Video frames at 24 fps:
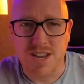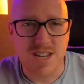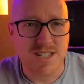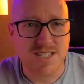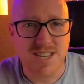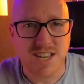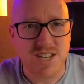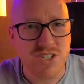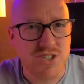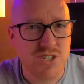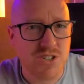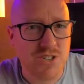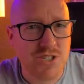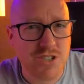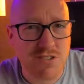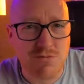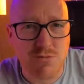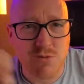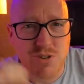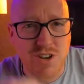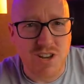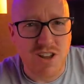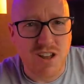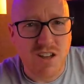Tensions are
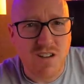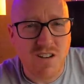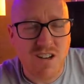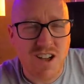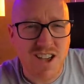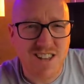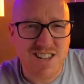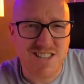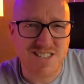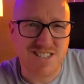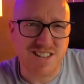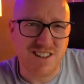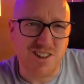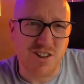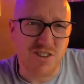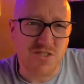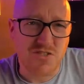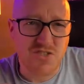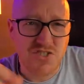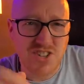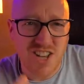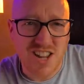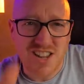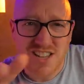running high, there's a
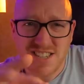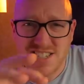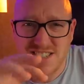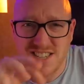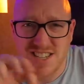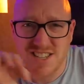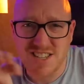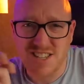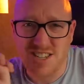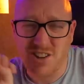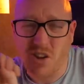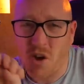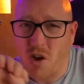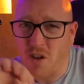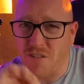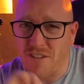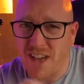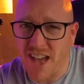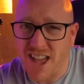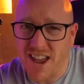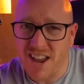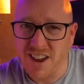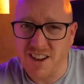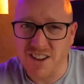lot of jealousy, there's a lot
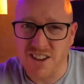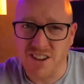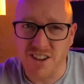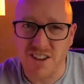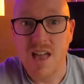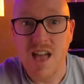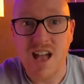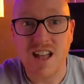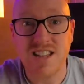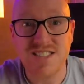of anger,